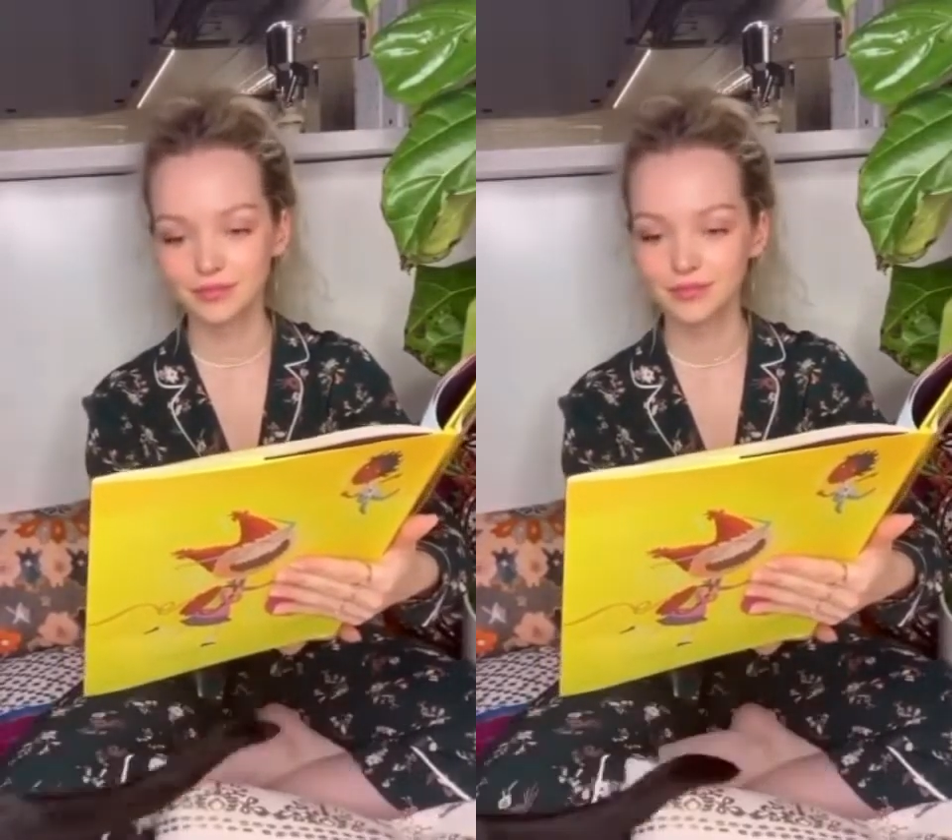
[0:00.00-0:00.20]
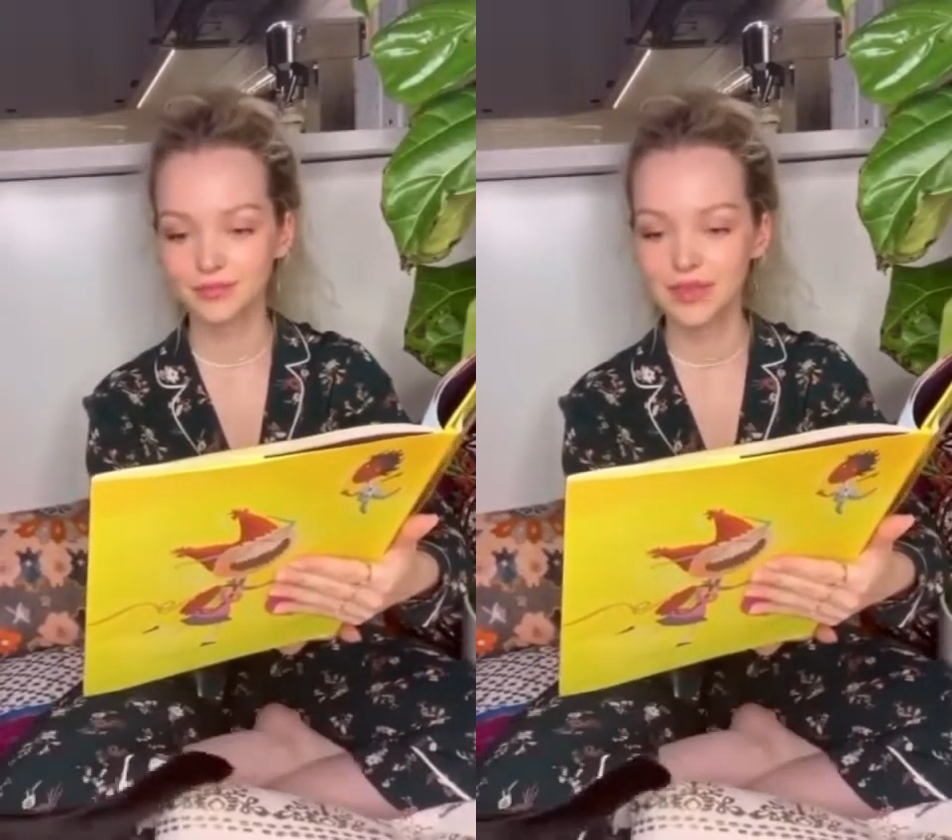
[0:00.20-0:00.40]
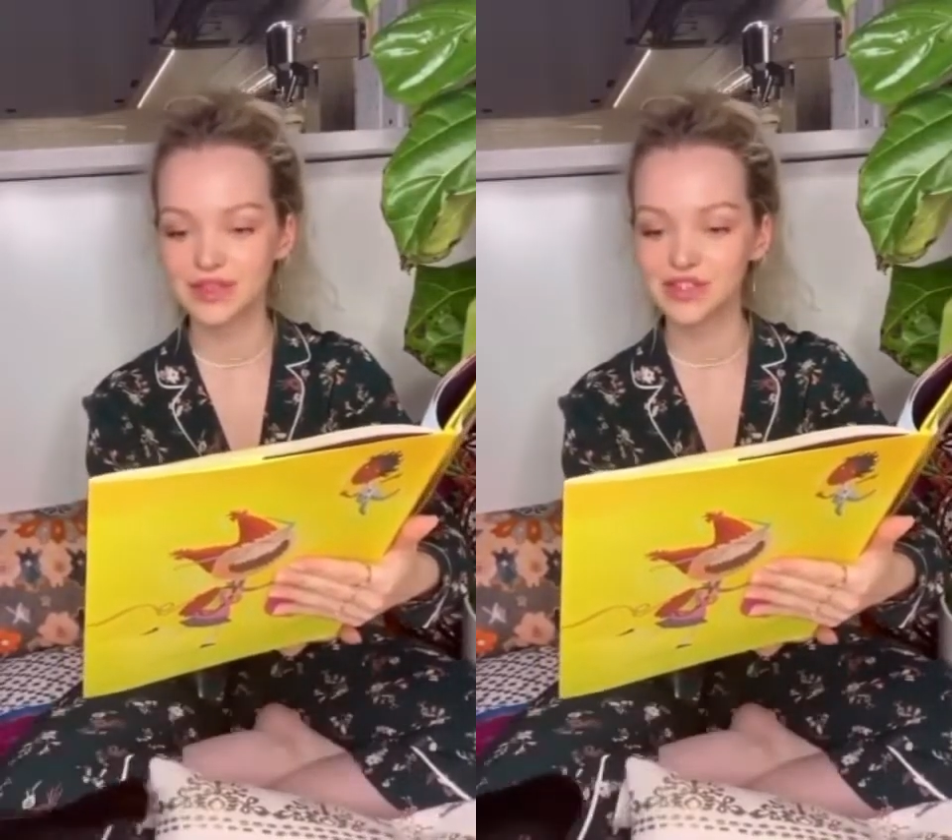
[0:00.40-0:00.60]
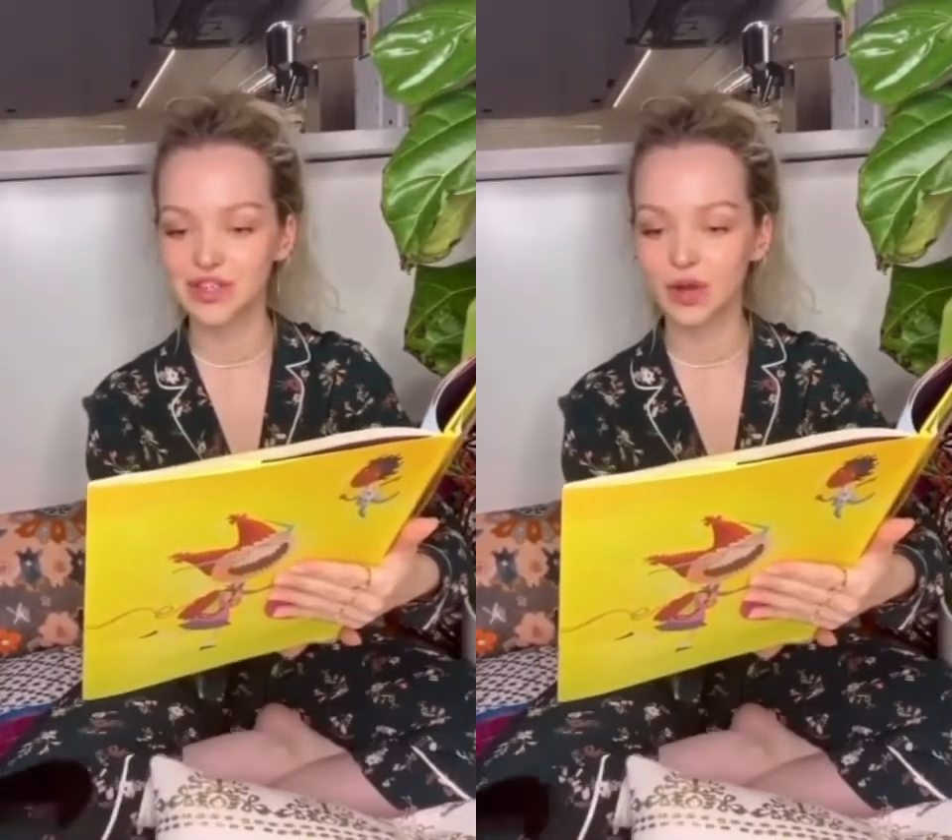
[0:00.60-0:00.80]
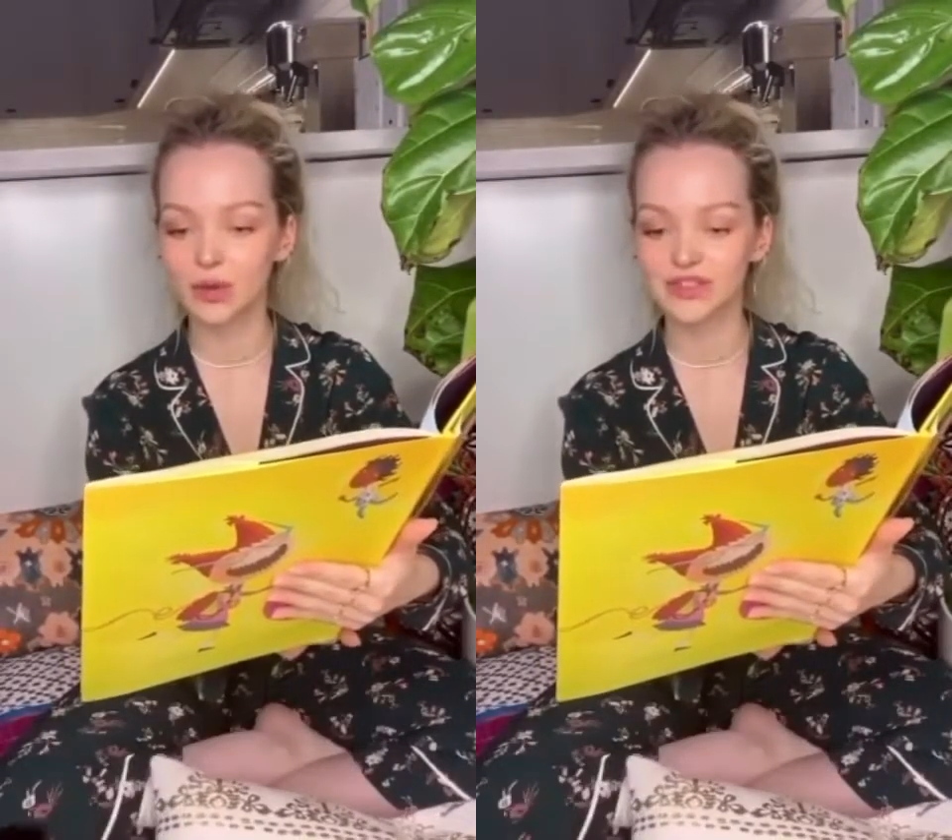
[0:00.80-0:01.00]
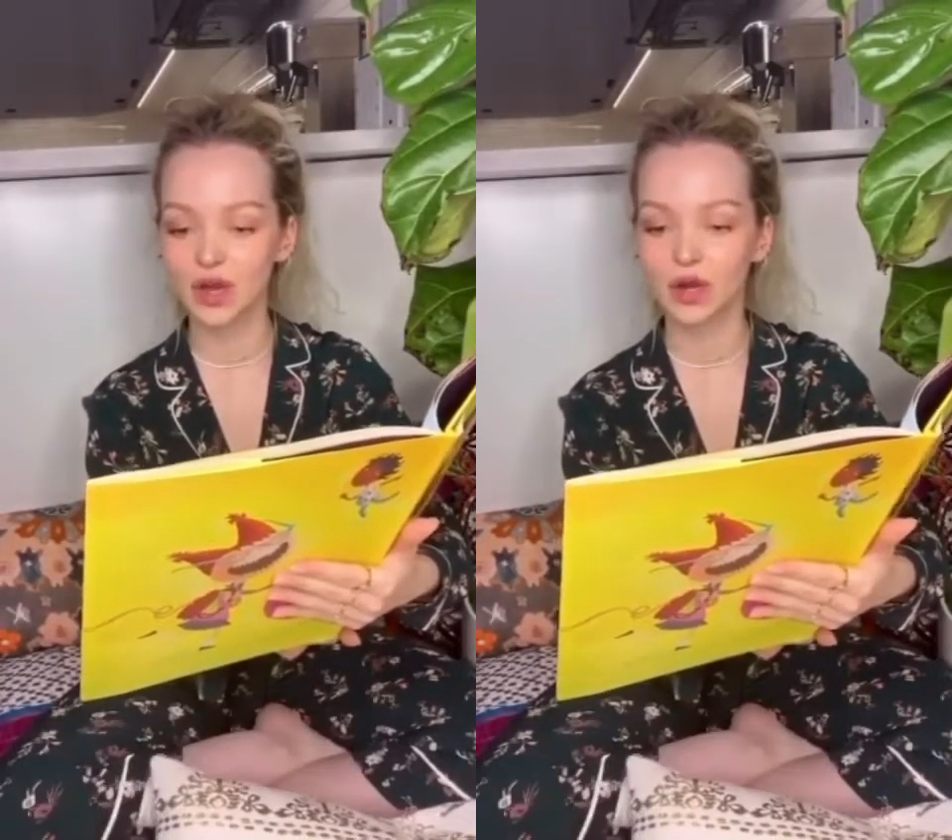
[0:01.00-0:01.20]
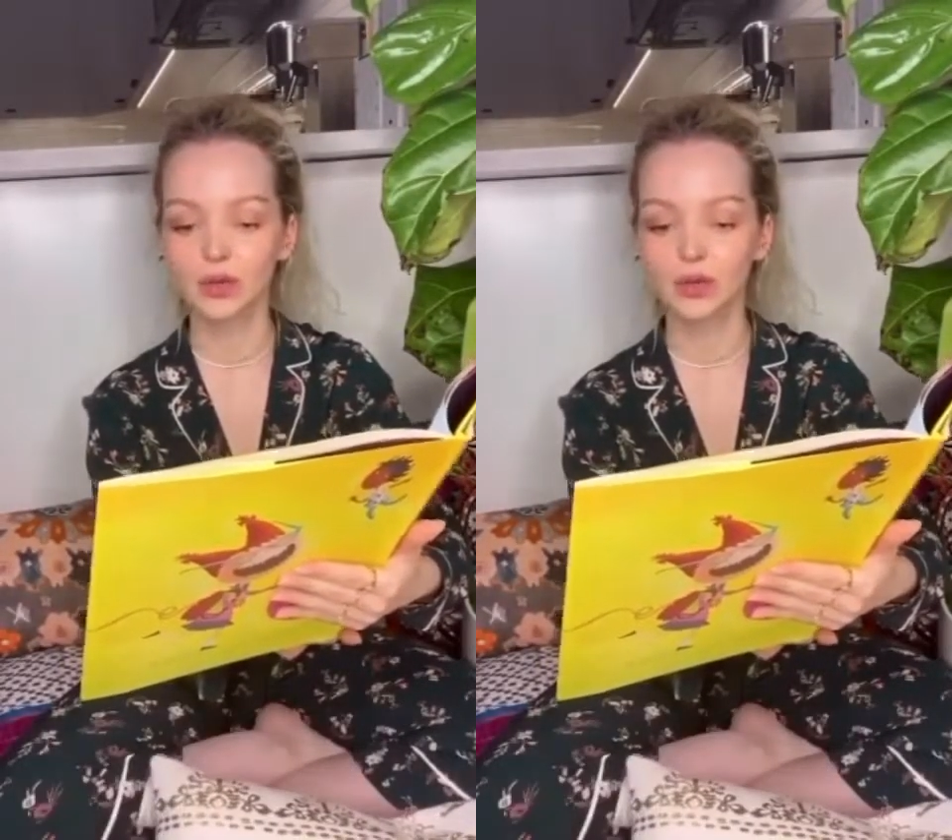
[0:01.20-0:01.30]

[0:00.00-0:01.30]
Mean Jean always got her